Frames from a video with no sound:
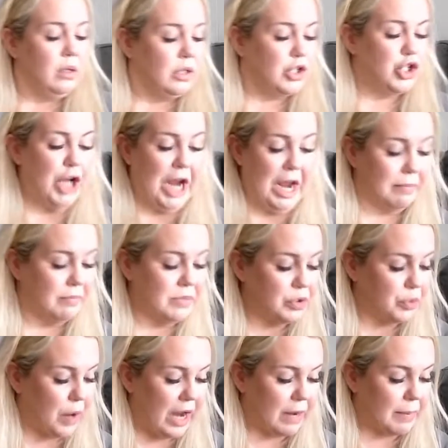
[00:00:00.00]
James
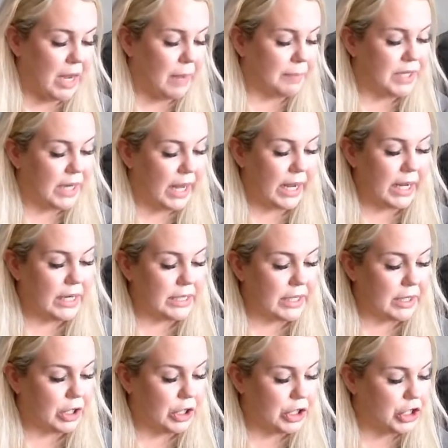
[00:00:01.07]
rang me up today. He did a
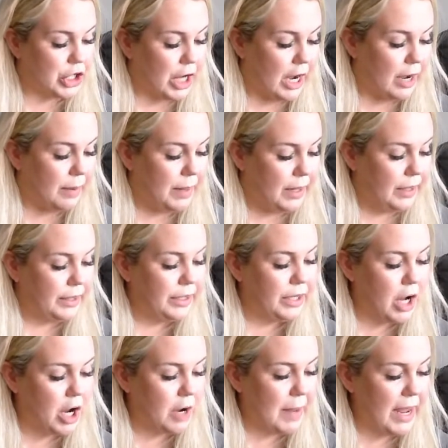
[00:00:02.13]
good job,
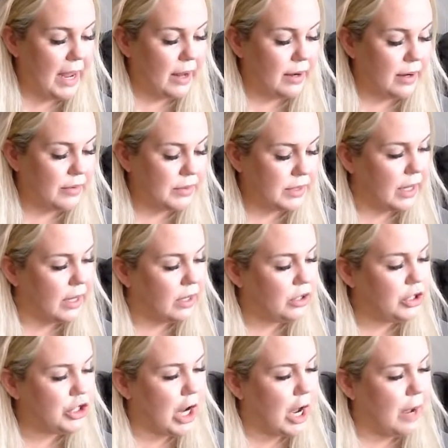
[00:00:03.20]
young man. I was like, good
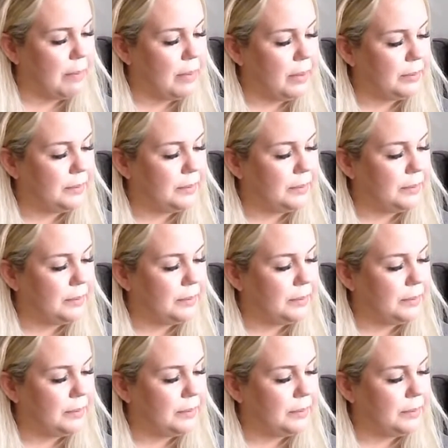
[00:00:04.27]
job.